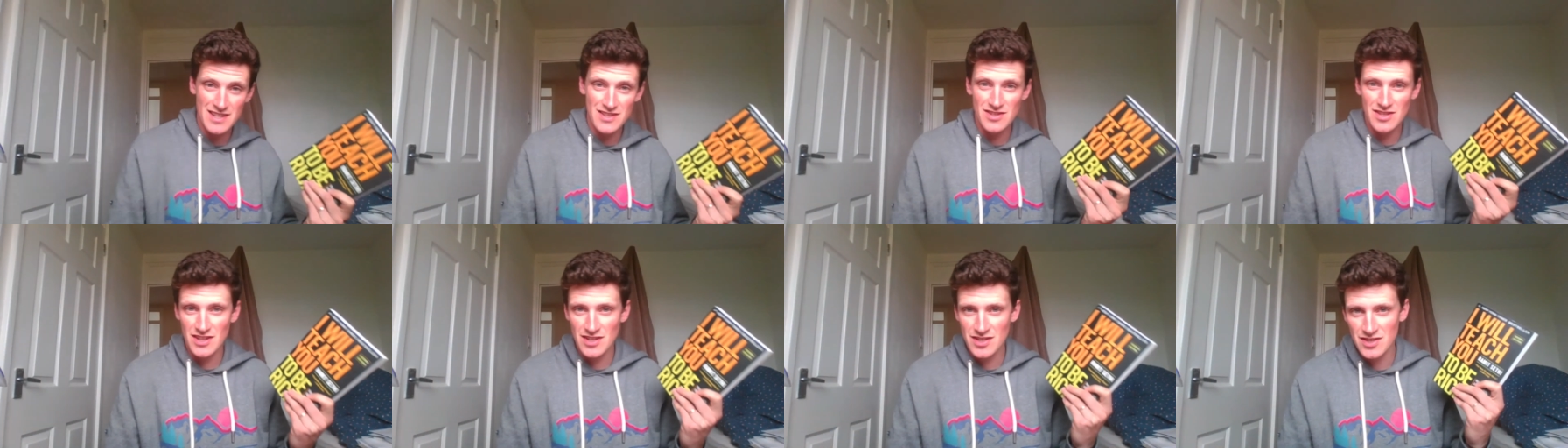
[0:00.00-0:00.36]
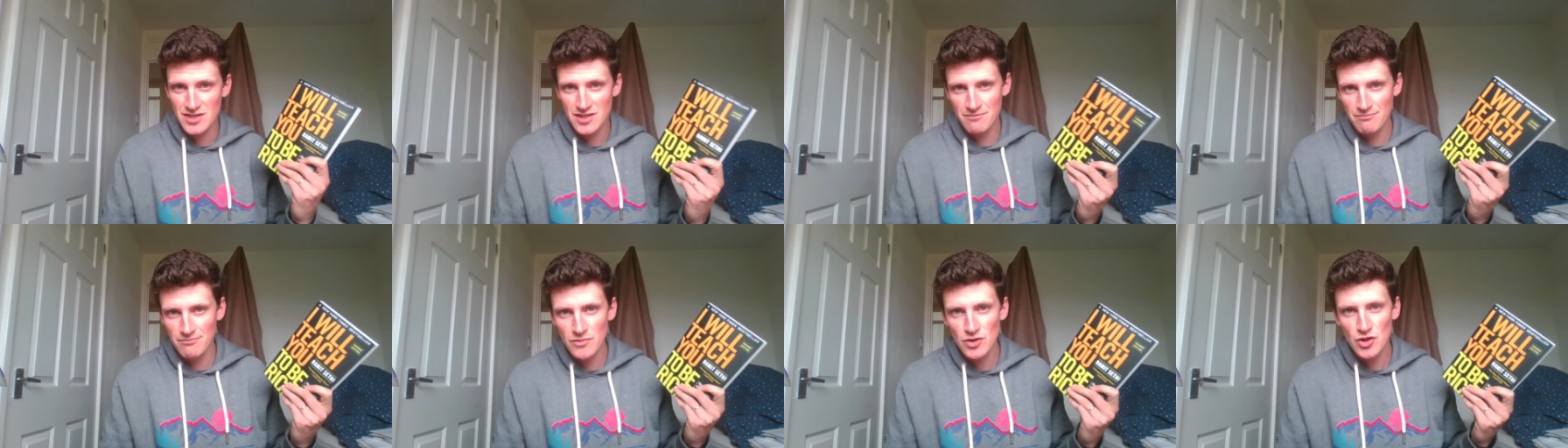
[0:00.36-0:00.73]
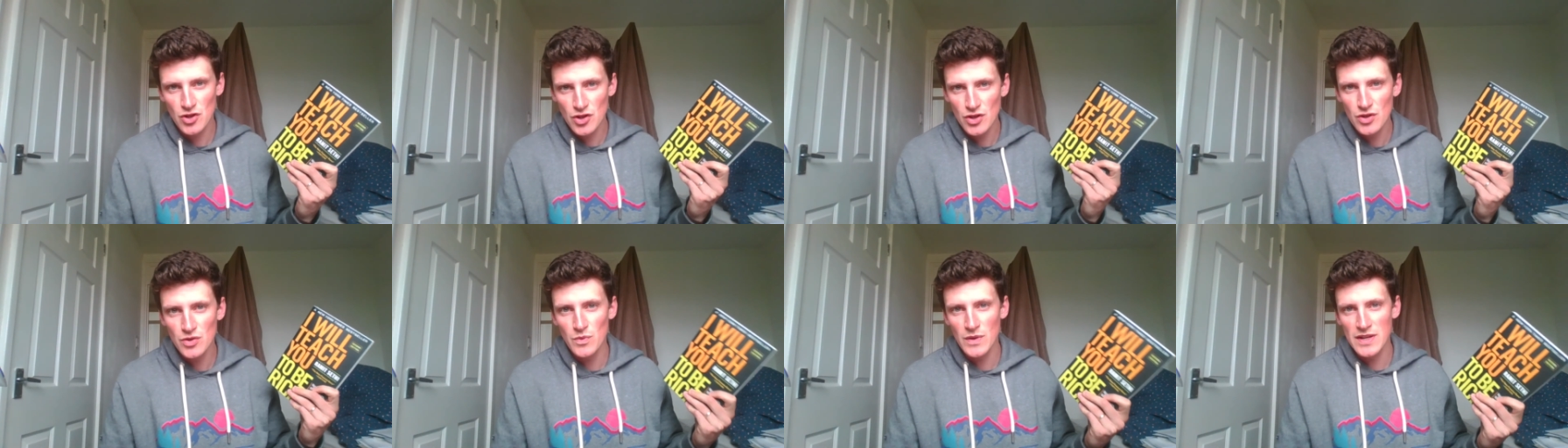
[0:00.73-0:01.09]
just
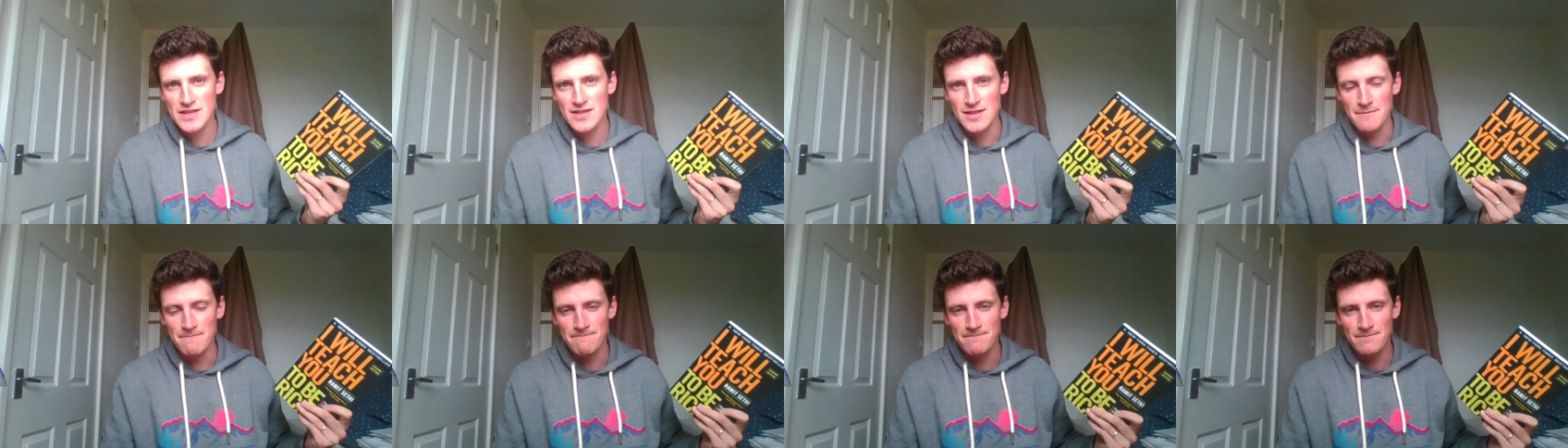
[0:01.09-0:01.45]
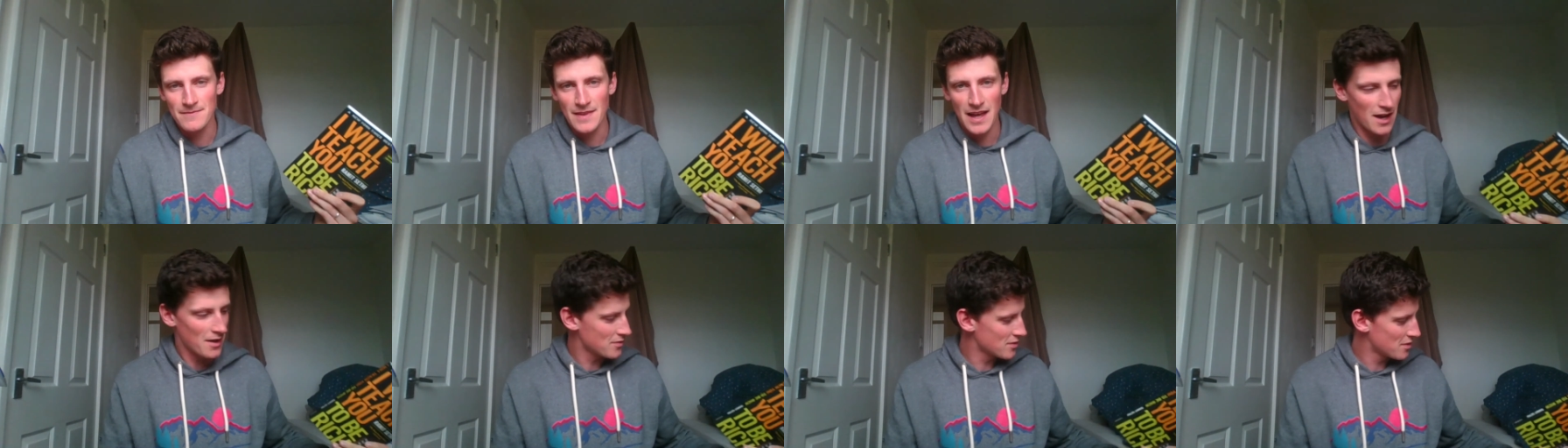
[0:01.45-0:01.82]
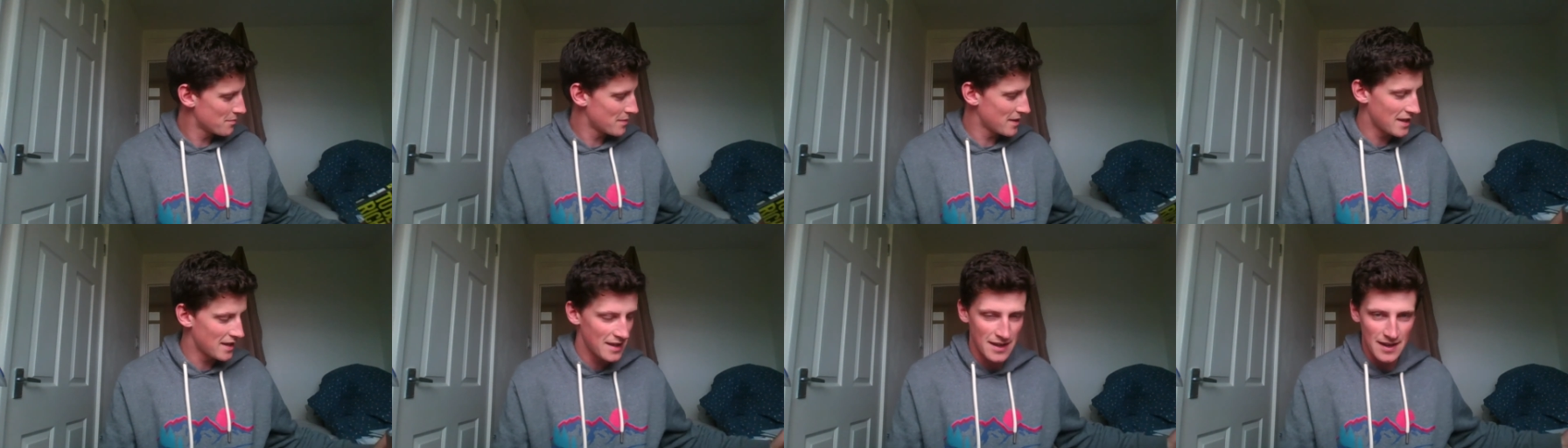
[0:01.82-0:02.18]
good wisdom, how to
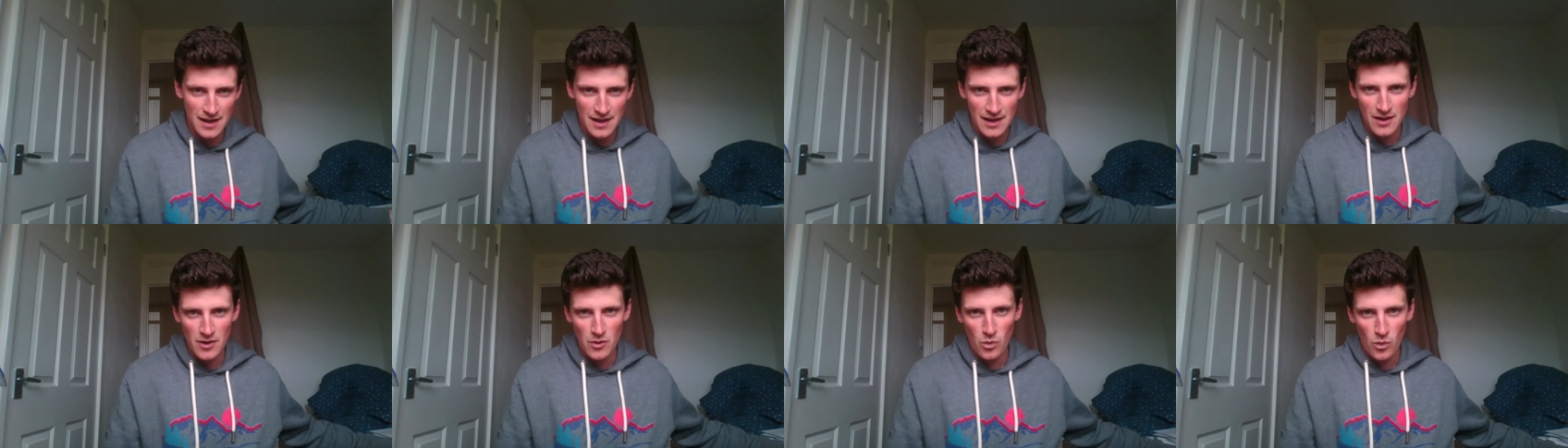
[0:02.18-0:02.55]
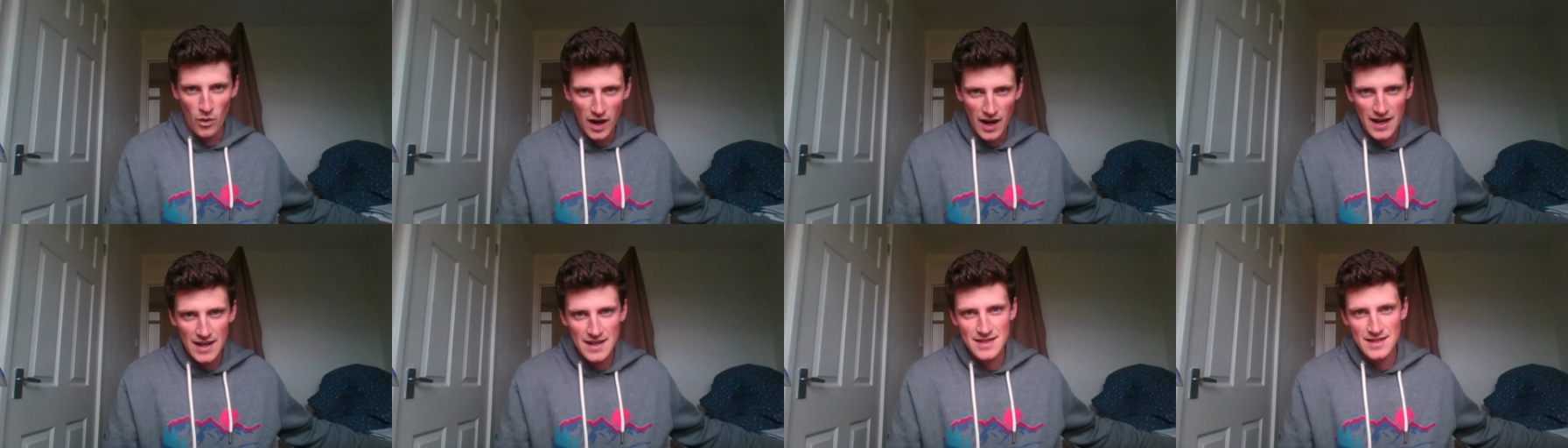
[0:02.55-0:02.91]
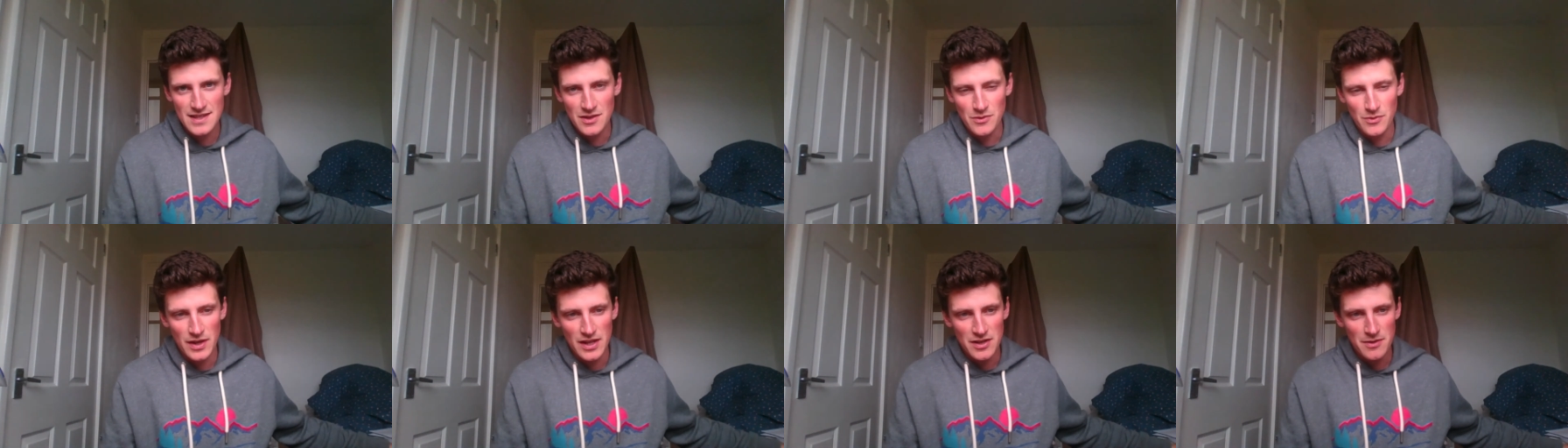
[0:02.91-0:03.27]
be wise in the
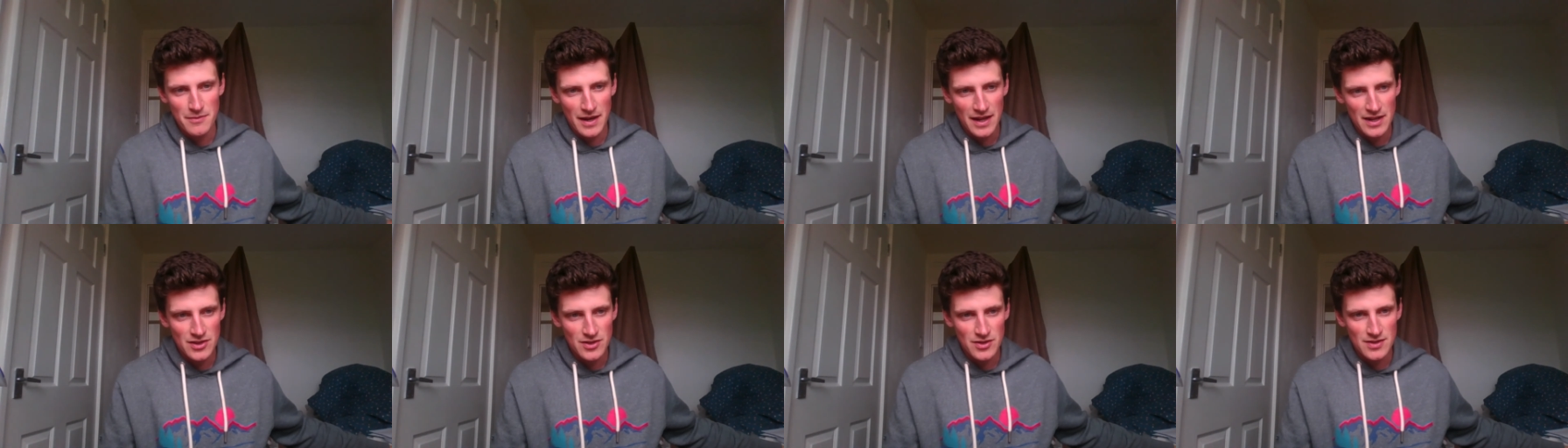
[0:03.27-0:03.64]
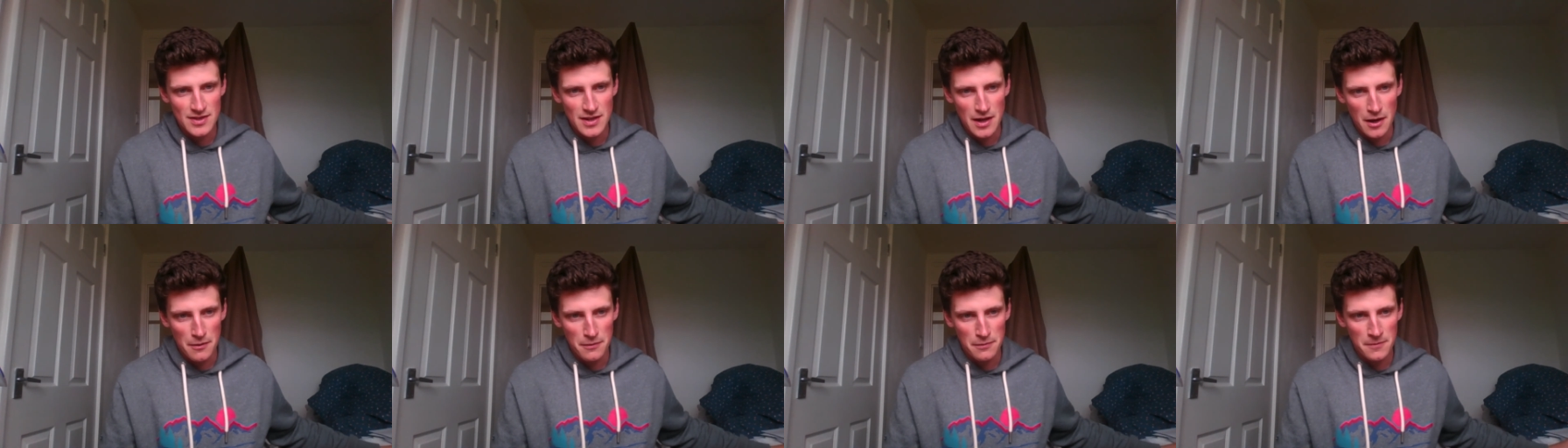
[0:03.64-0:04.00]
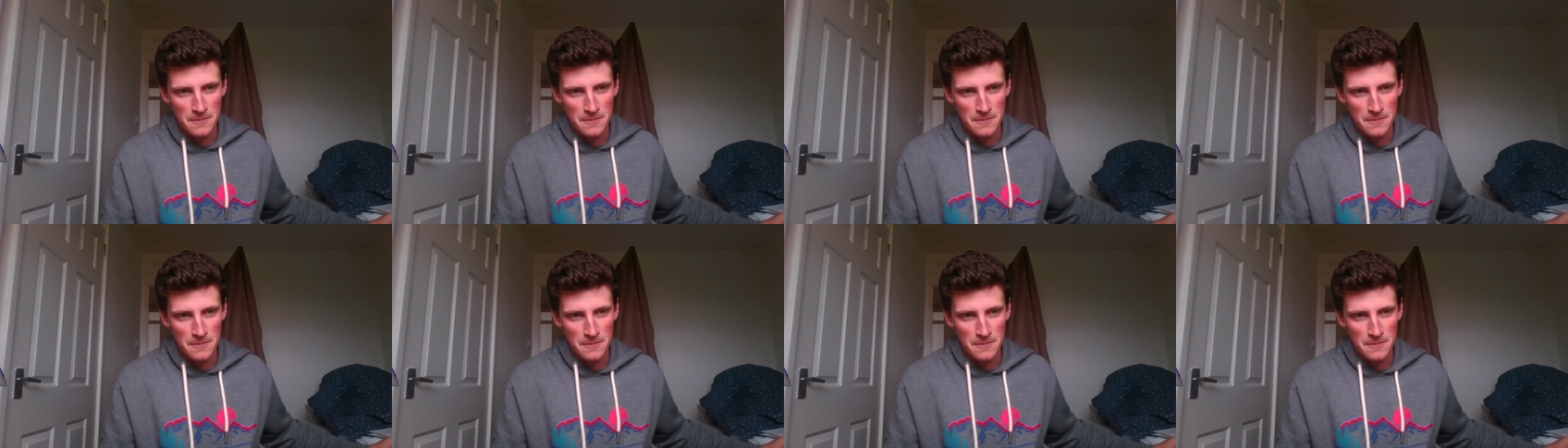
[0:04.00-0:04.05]
way you manage yourself.